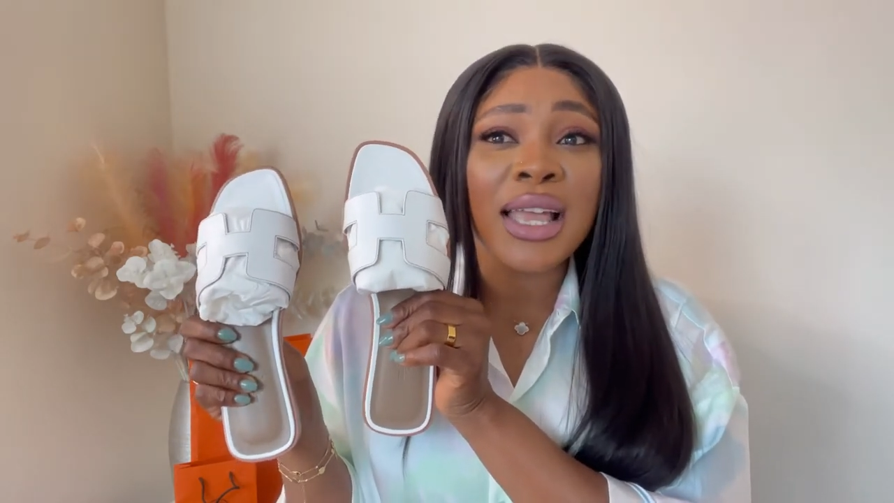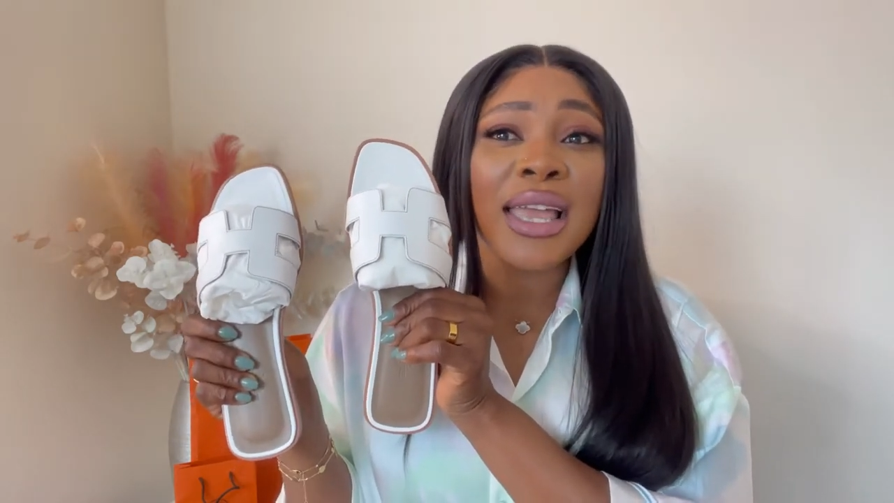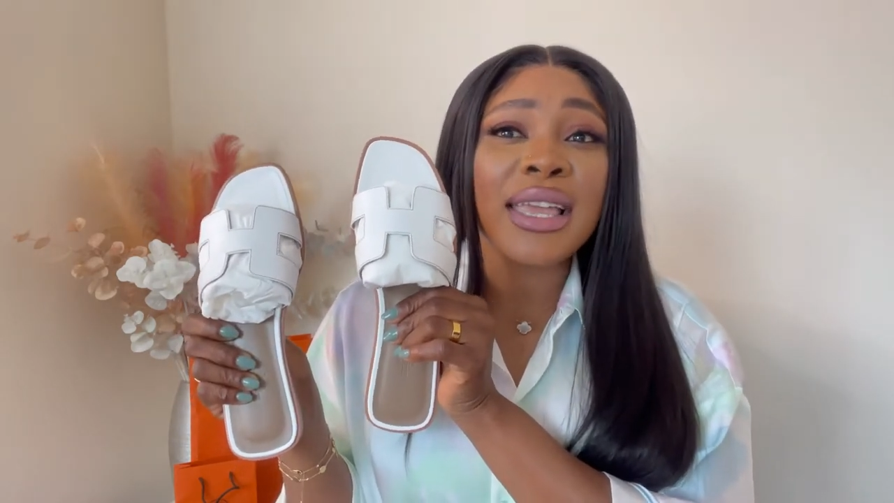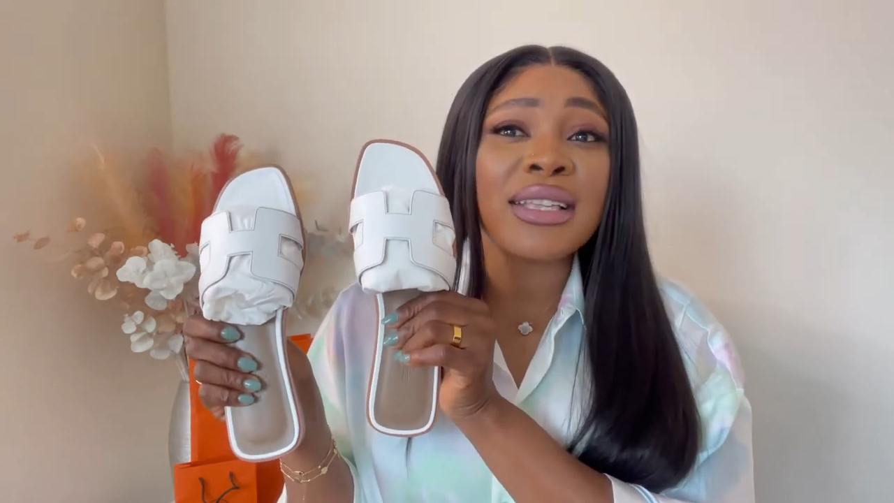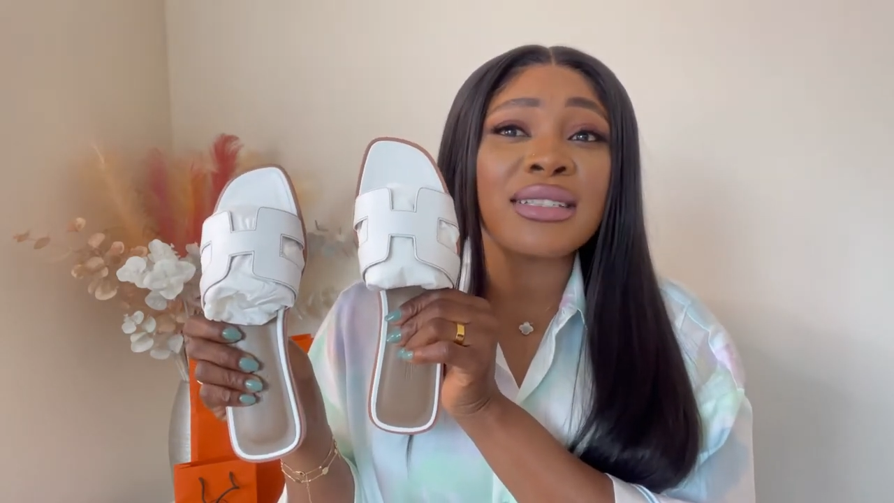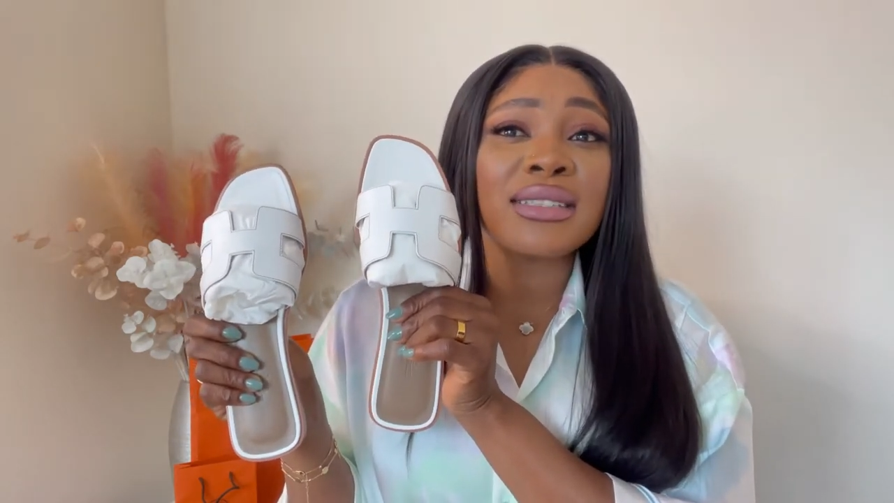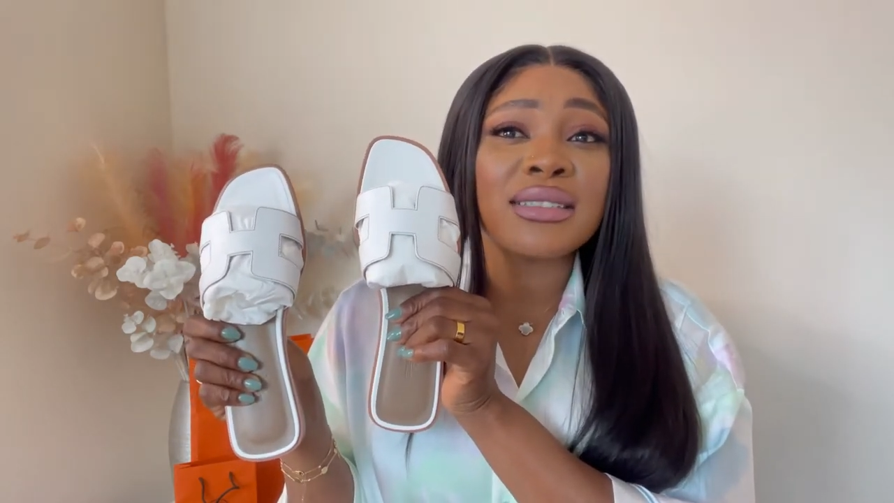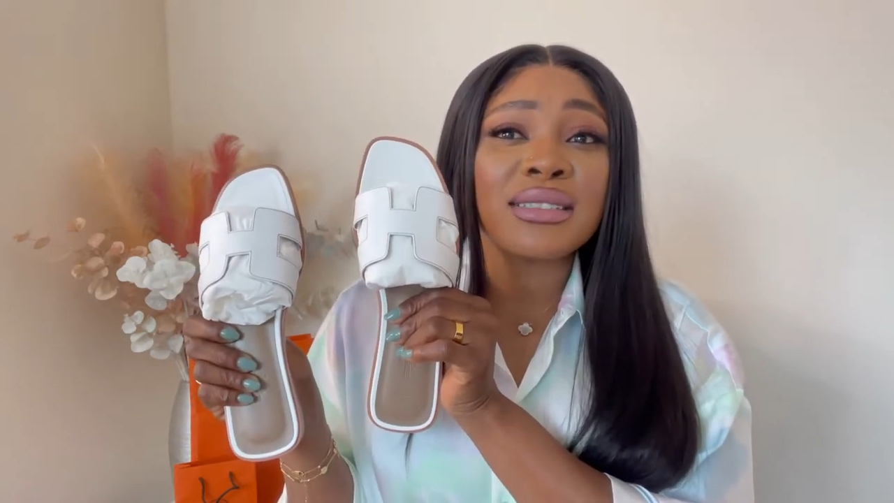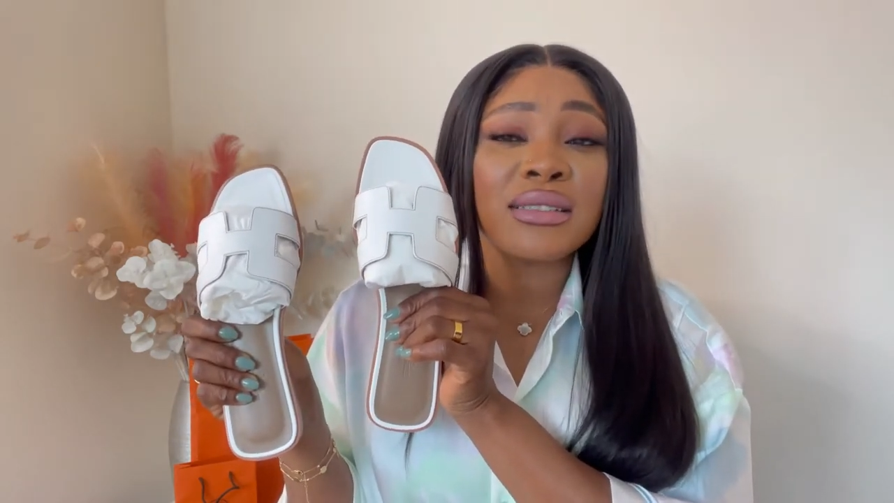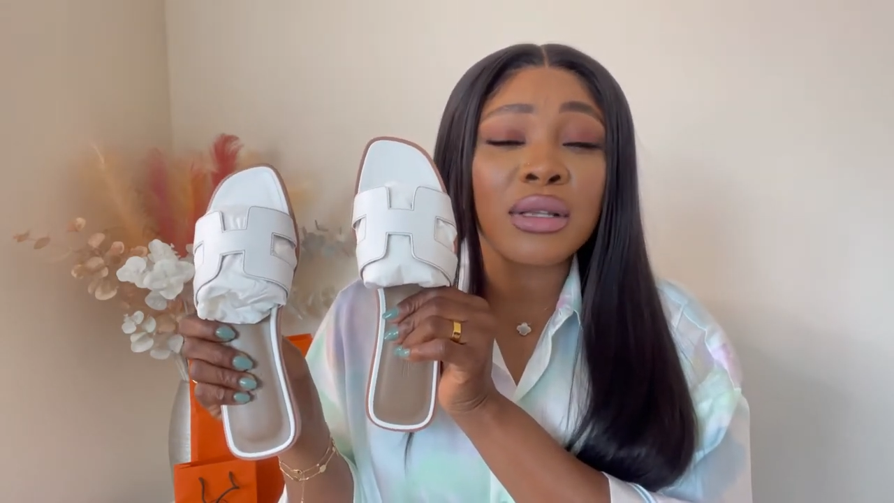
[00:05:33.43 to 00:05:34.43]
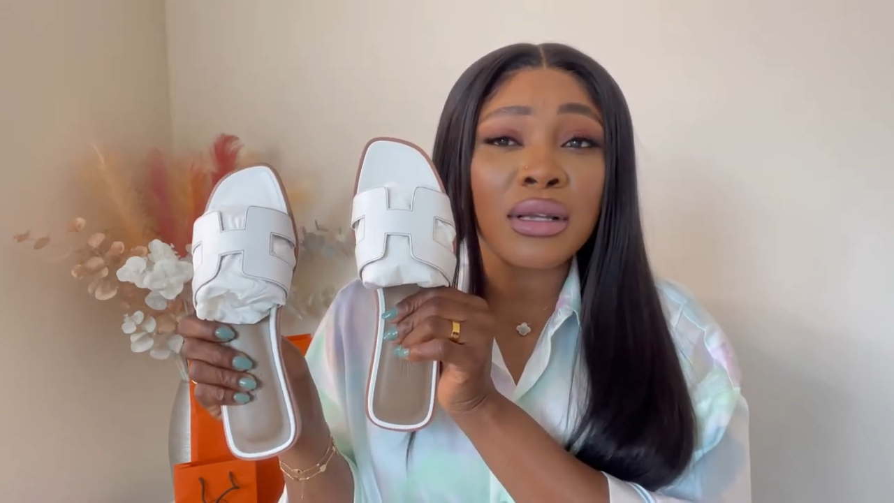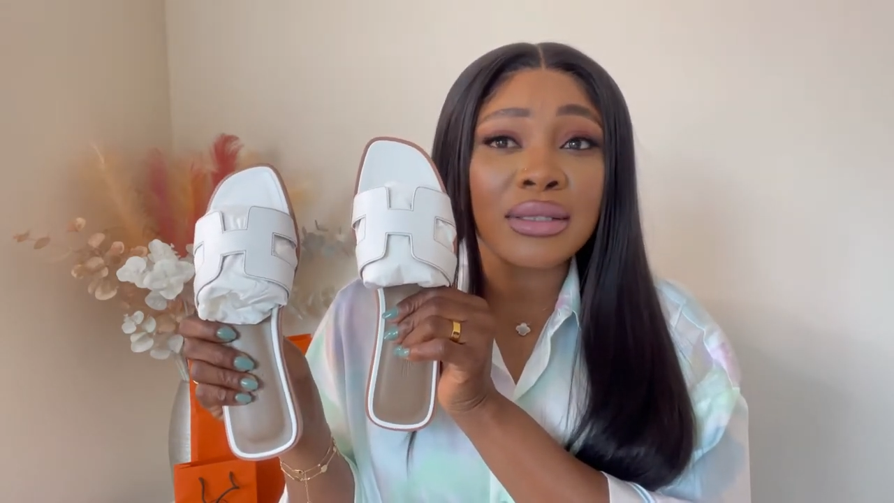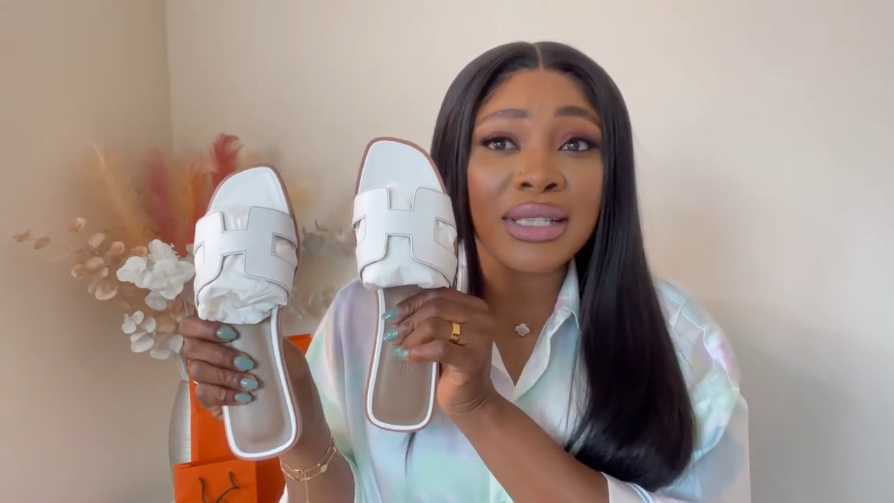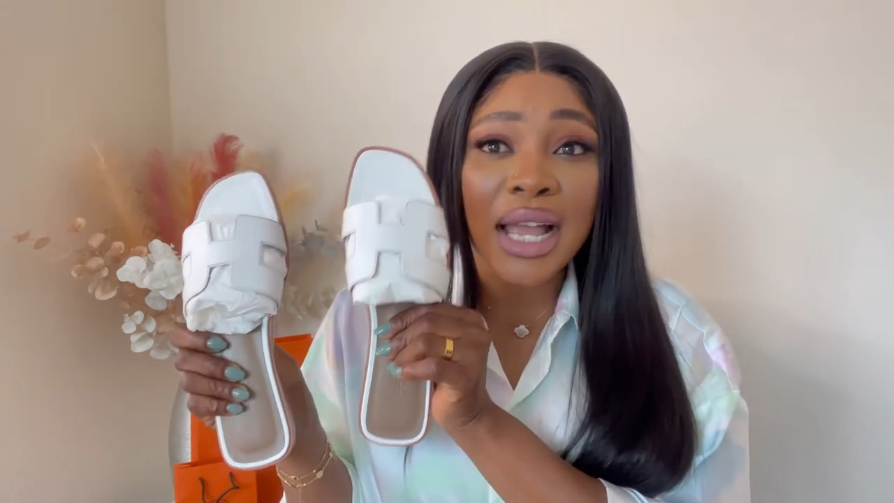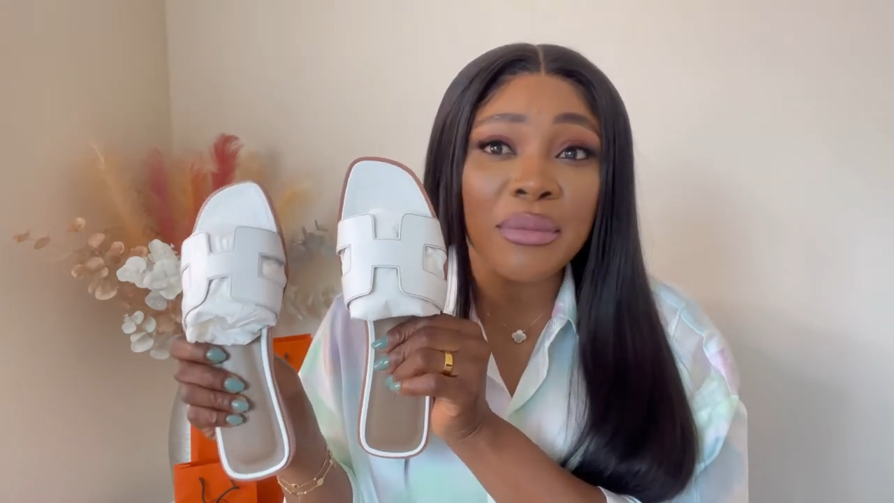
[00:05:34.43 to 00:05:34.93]
it's
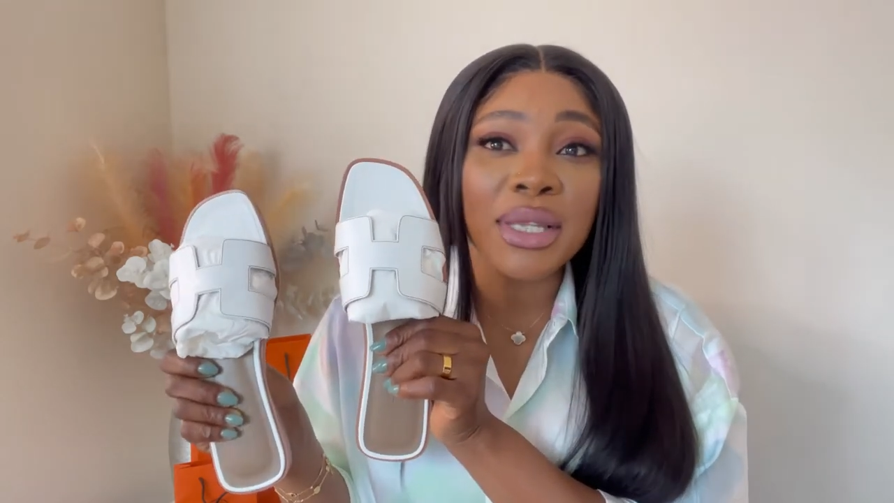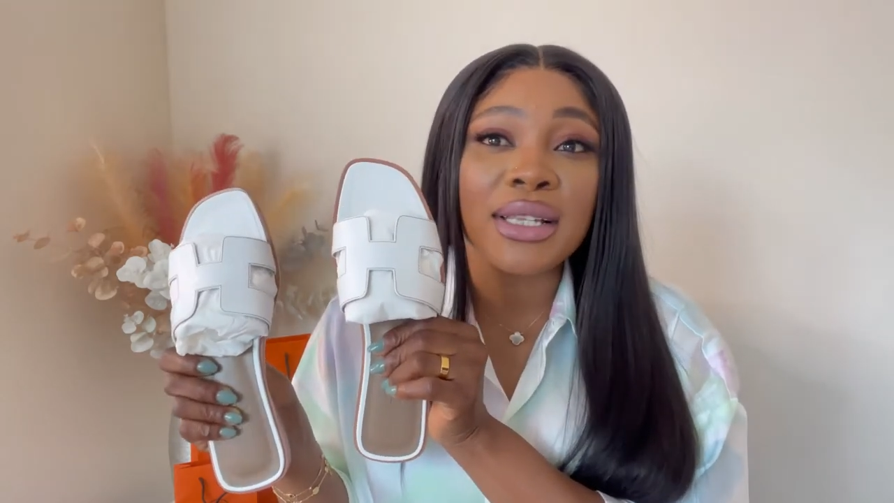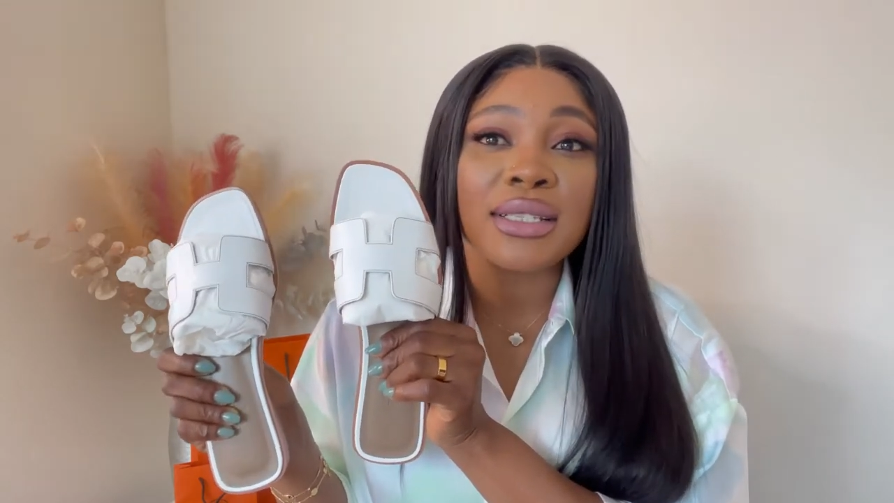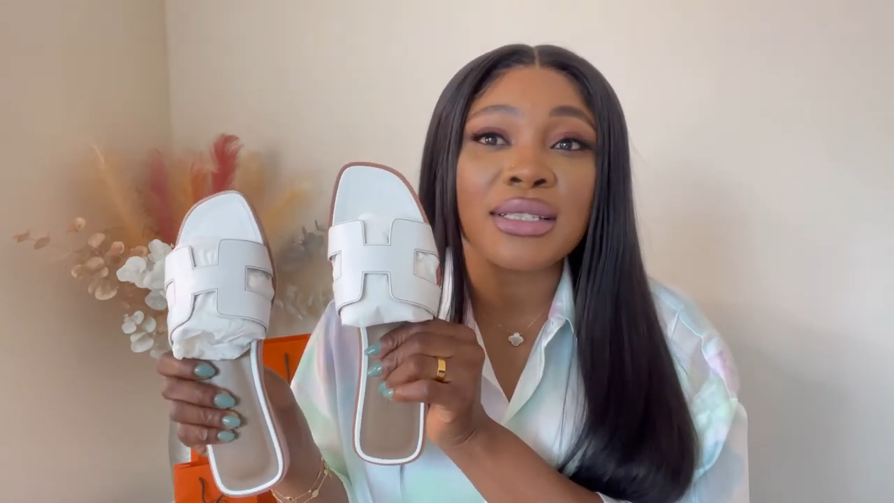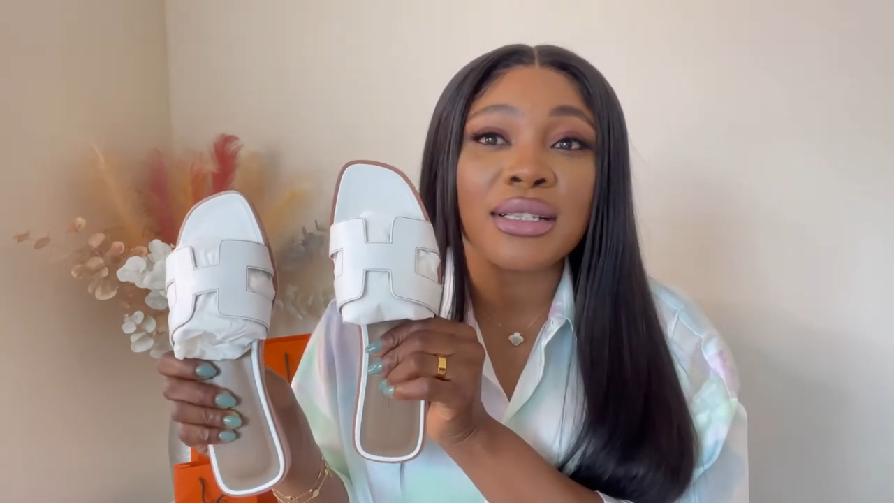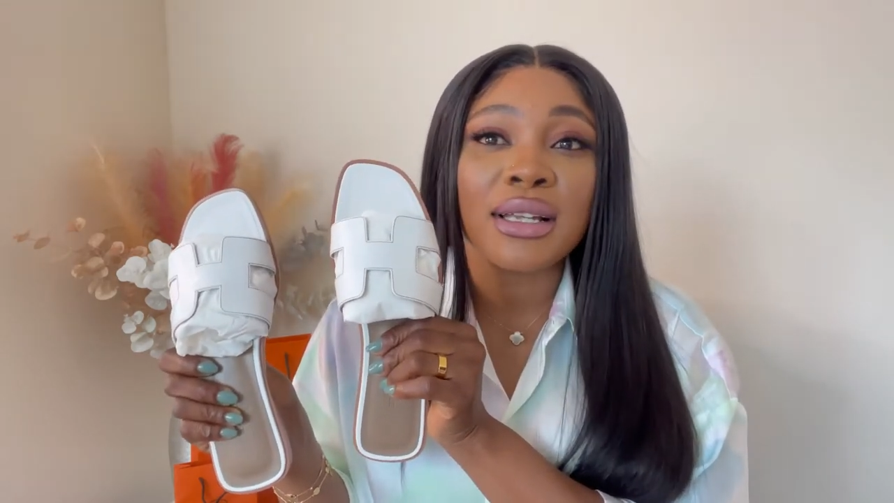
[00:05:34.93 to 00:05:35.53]
timeless,